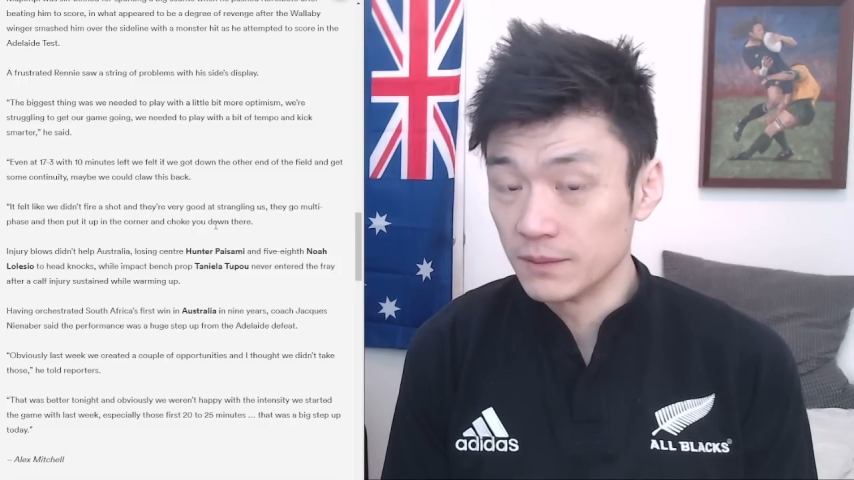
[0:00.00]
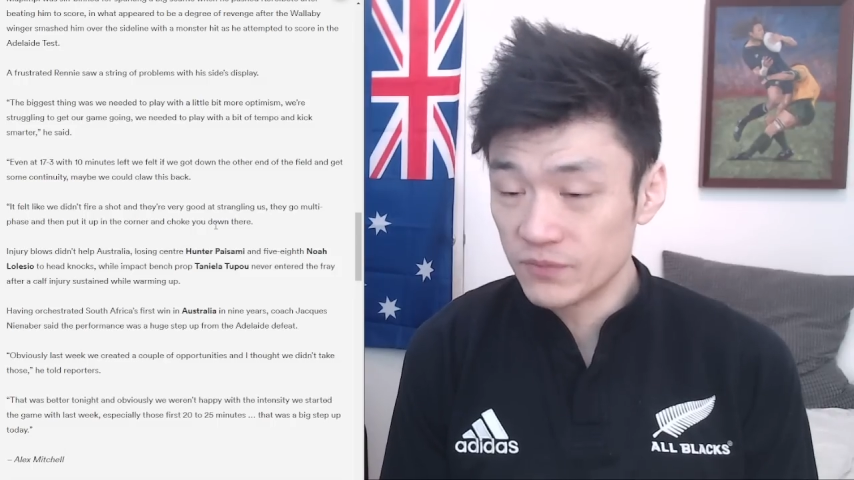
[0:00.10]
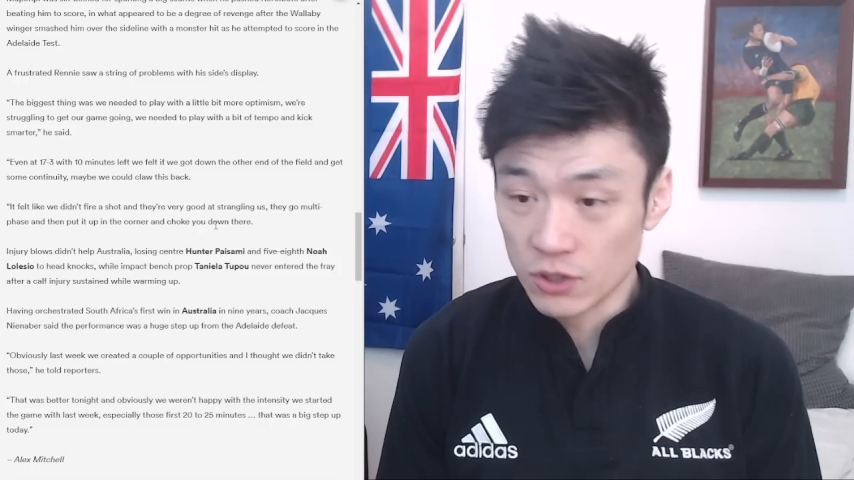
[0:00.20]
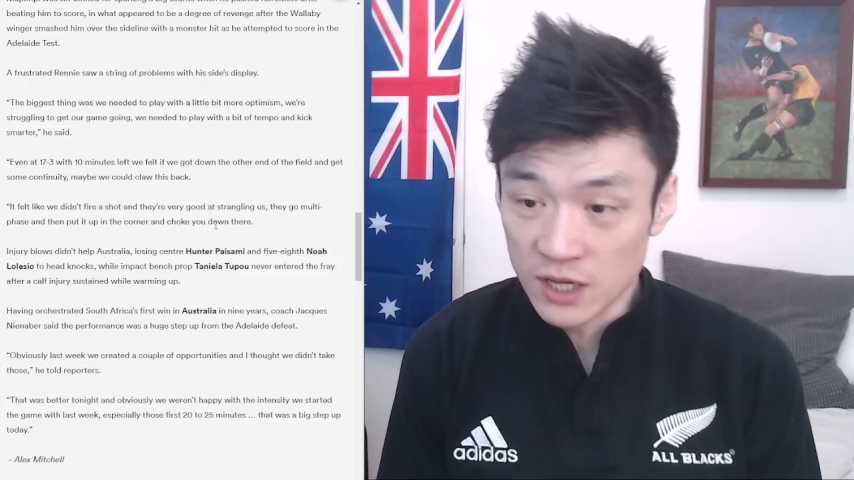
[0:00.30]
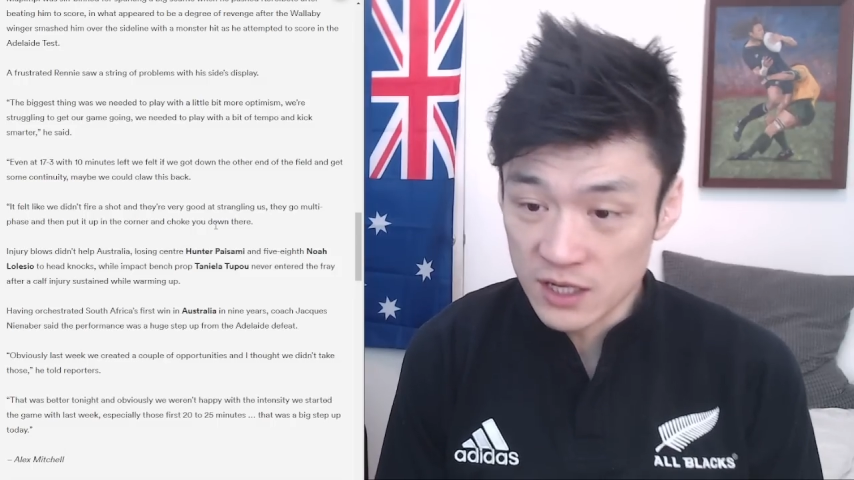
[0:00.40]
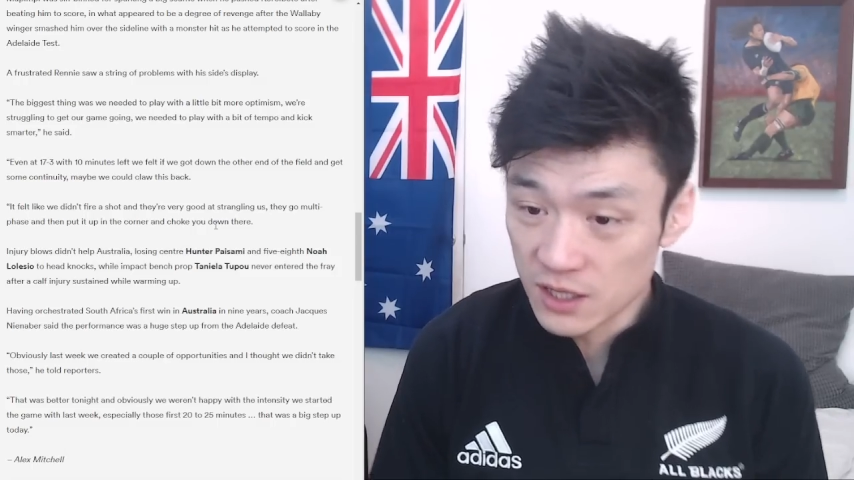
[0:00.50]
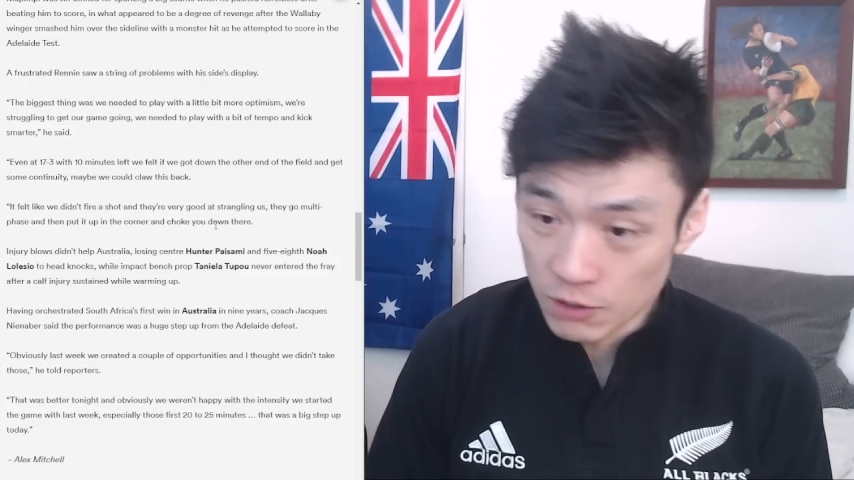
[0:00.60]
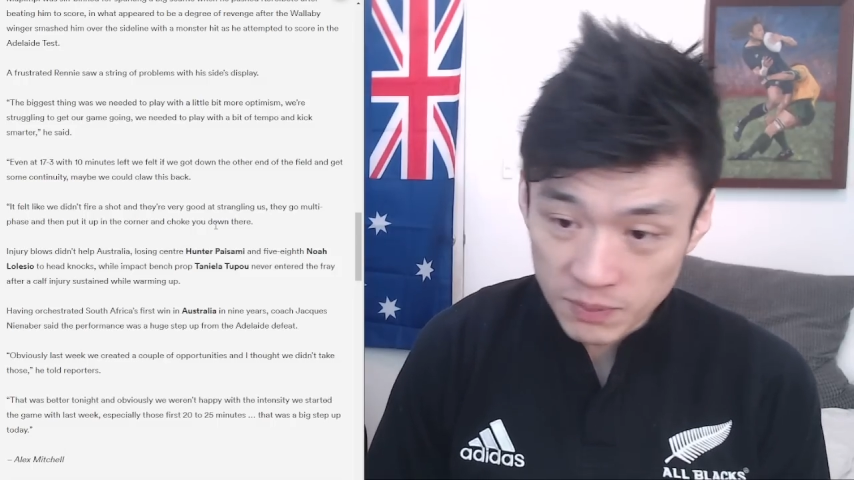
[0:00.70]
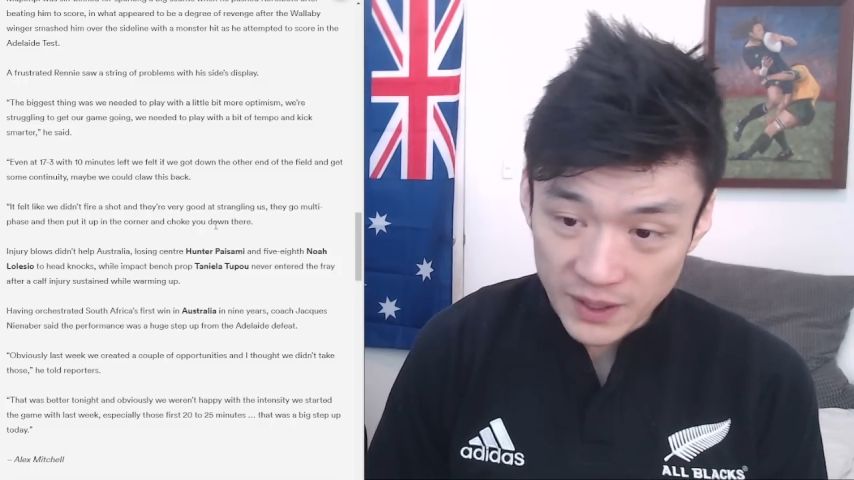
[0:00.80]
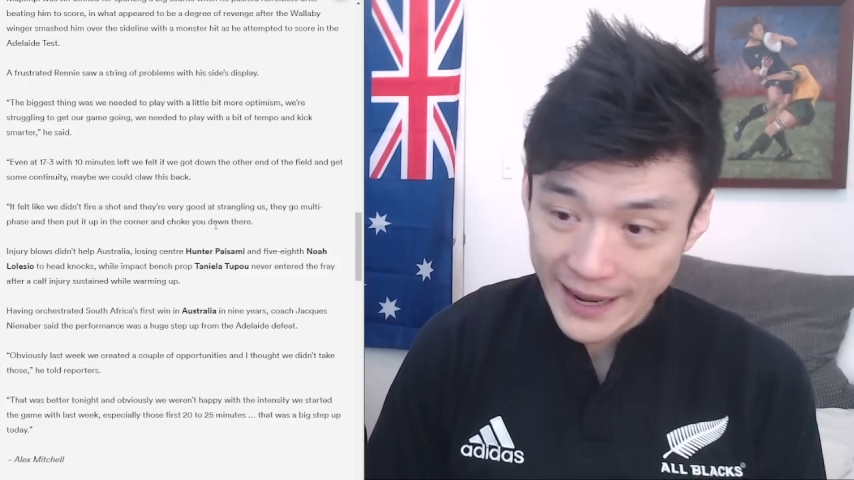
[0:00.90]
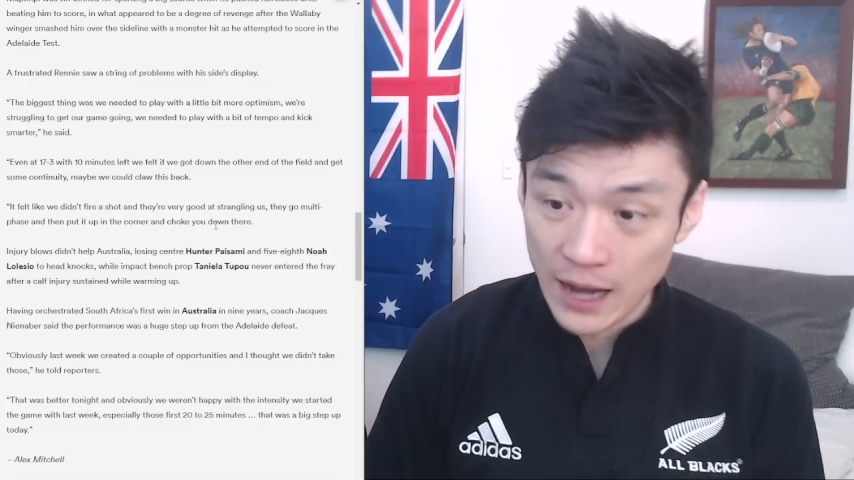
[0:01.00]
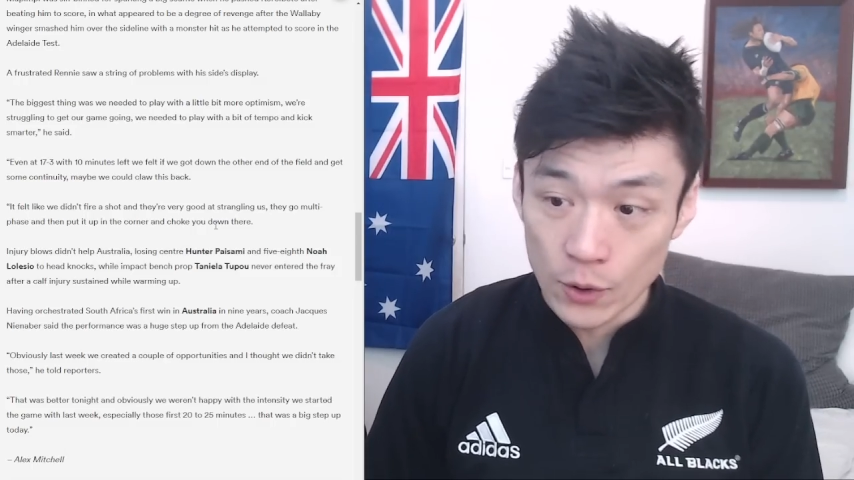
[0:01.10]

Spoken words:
So he did not play at